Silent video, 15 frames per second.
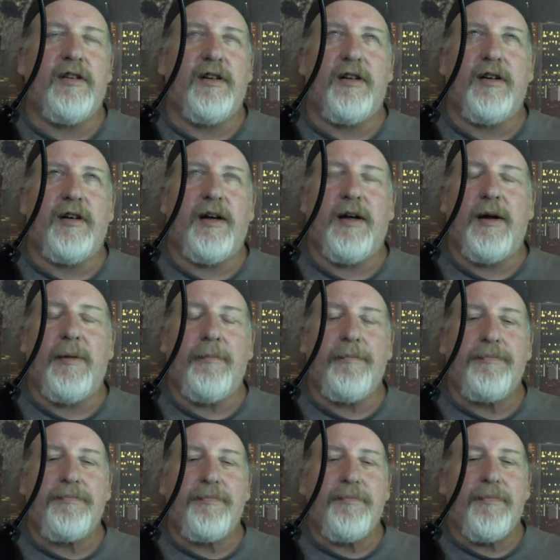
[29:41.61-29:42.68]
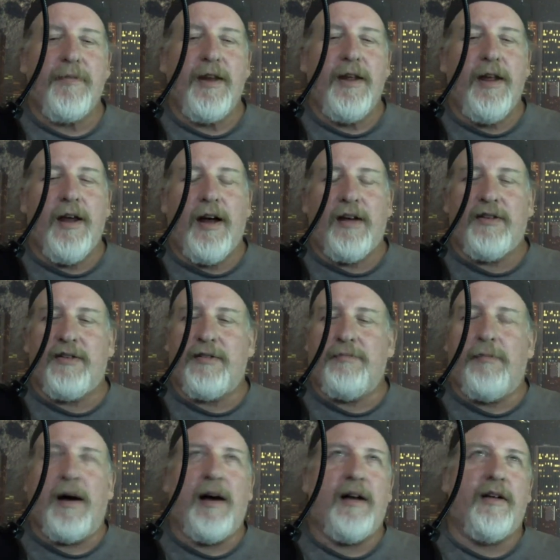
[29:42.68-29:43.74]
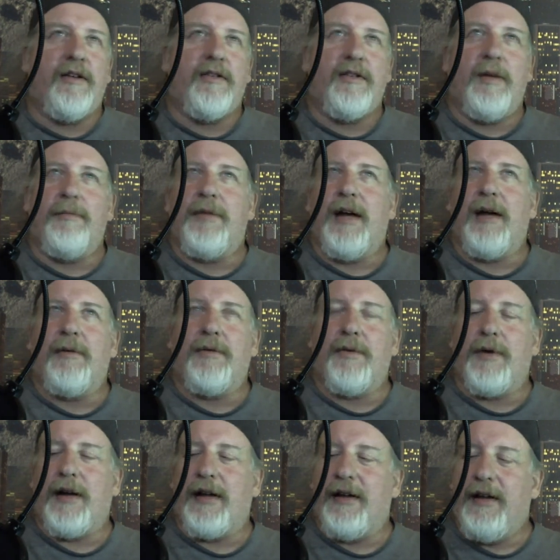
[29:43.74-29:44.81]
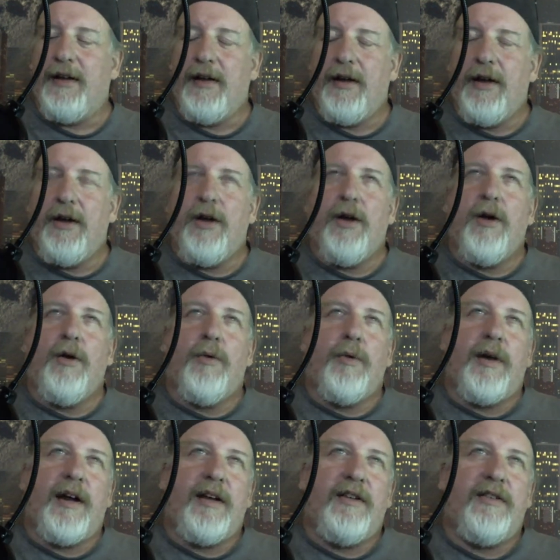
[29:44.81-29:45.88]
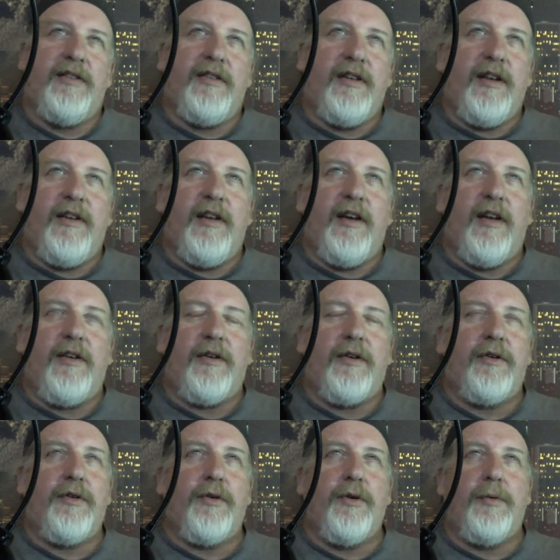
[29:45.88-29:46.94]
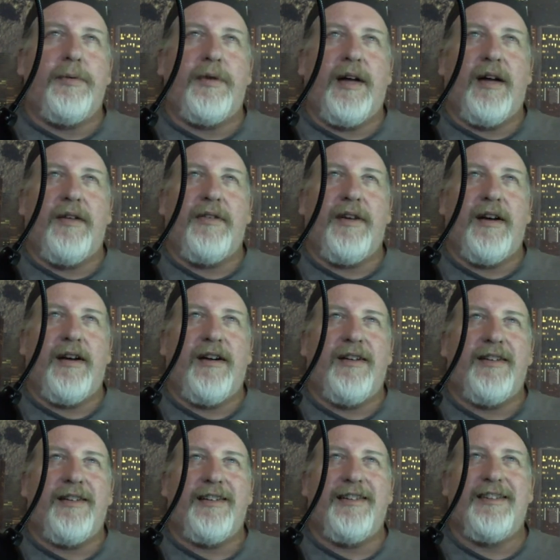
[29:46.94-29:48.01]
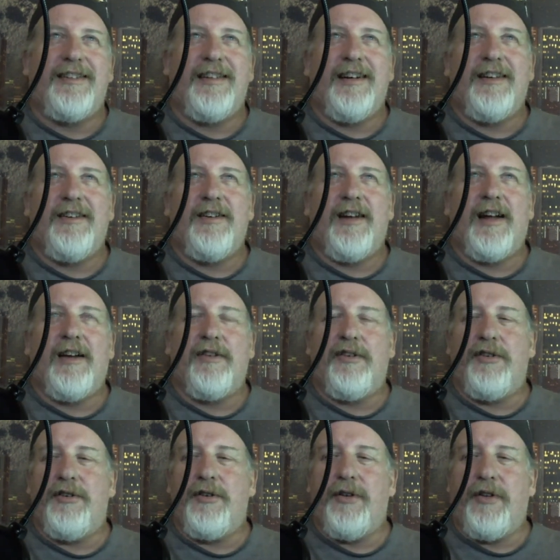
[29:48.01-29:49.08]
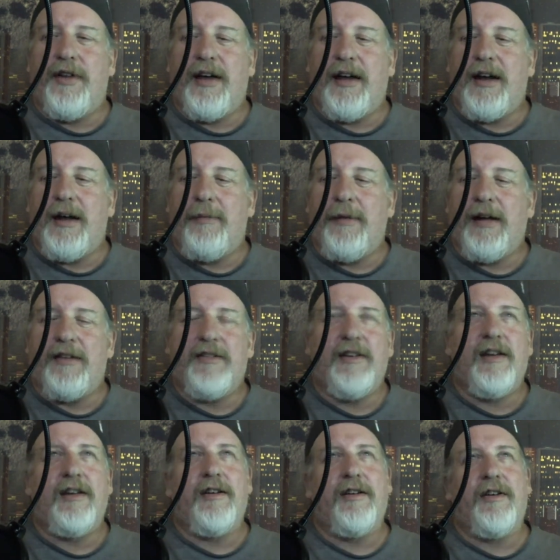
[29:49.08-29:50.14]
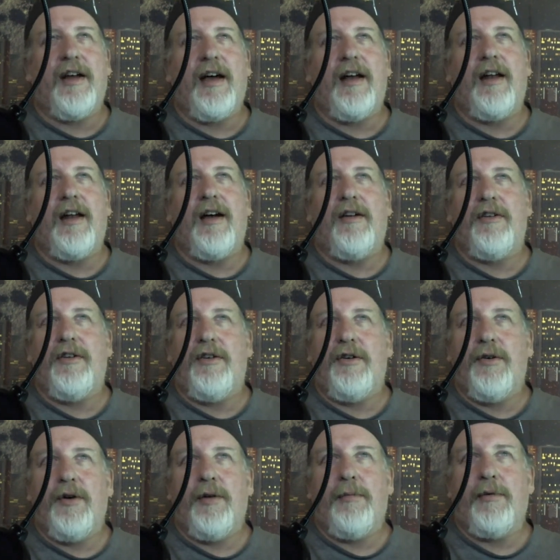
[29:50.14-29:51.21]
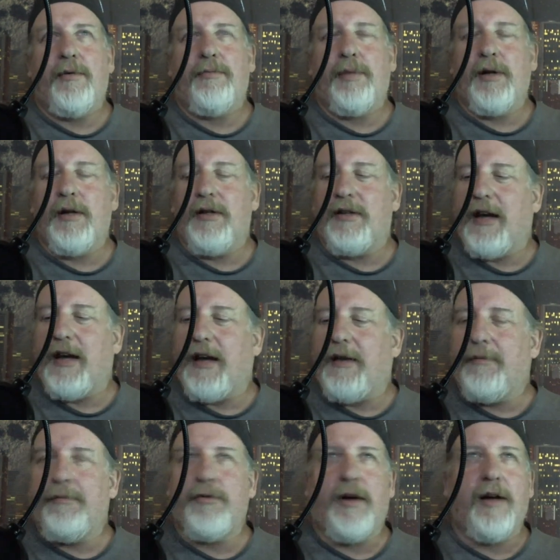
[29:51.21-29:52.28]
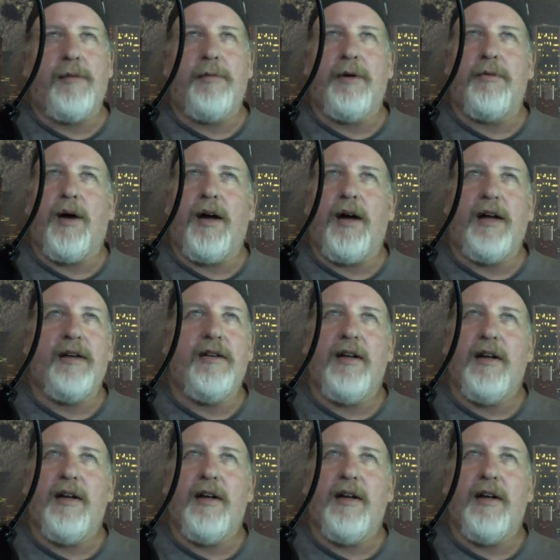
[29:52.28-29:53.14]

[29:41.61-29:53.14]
And I smile sometimes when when I see the other groups out there, and I say, yeah, you're allowed to do that. I'm not saying you're not allowed to do it, but please, God, try to be right.